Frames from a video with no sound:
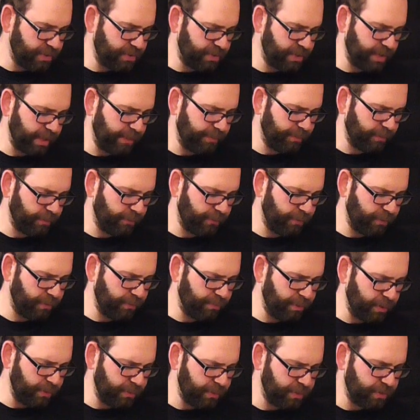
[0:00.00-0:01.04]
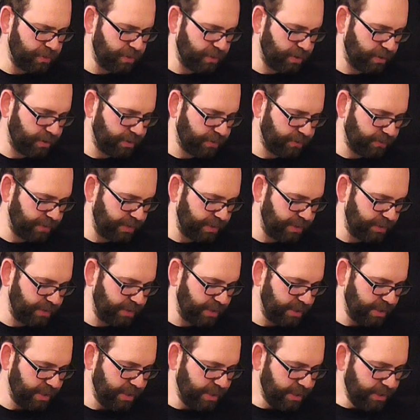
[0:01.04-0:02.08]
step of your opponent's charge phase.
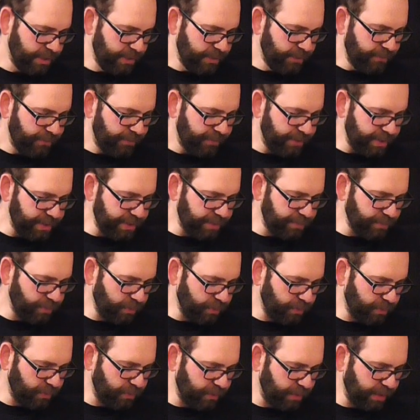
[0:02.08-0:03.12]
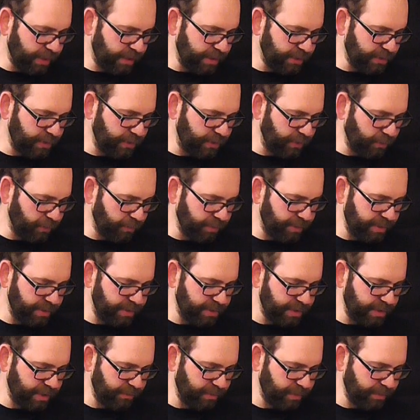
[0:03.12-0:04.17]
This model has not been
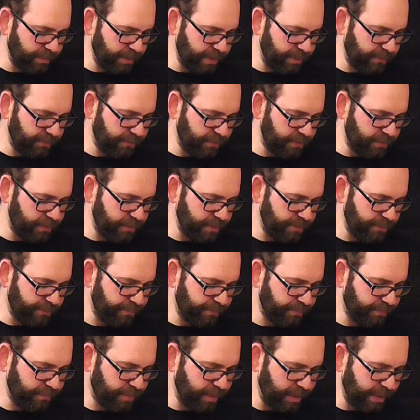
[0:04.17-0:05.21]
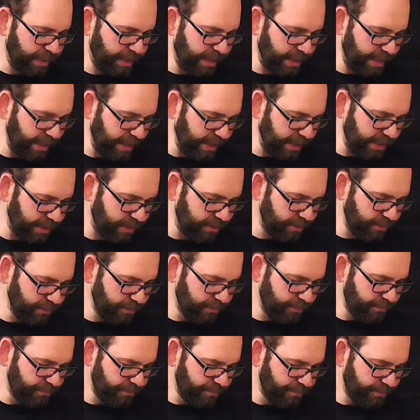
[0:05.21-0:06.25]
set up on the battlefield, but can,
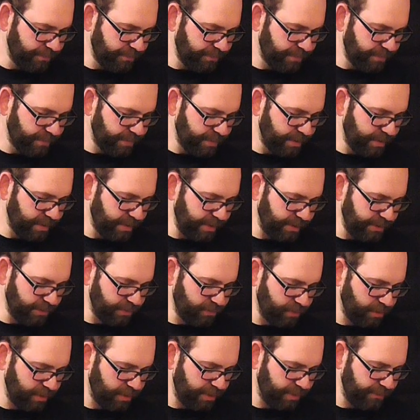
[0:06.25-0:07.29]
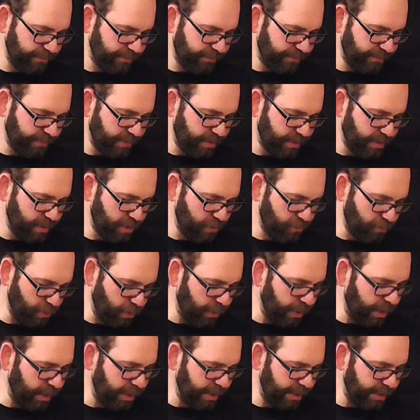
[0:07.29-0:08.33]
that's right,
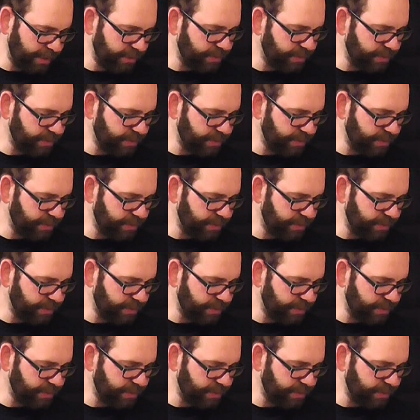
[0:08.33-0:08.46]
heroically